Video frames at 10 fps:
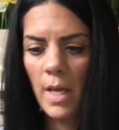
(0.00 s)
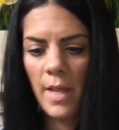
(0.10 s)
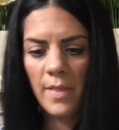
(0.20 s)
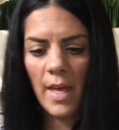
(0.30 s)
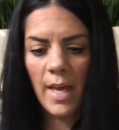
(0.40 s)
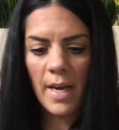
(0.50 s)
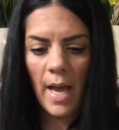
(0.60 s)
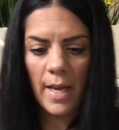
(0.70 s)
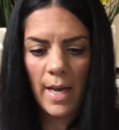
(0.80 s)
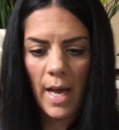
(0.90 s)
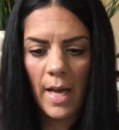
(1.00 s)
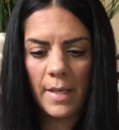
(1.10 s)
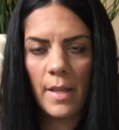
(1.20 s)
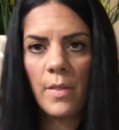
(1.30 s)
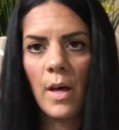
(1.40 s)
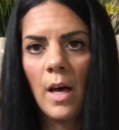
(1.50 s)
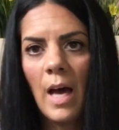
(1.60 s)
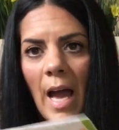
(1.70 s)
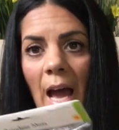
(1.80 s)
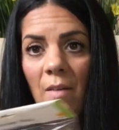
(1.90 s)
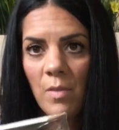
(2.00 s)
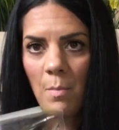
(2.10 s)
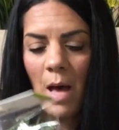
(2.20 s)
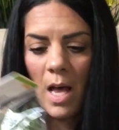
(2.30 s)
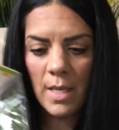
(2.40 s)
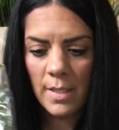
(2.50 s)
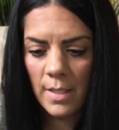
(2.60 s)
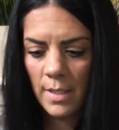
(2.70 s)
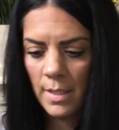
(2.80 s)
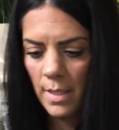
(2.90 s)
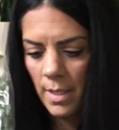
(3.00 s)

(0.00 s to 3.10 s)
And then I have the moss,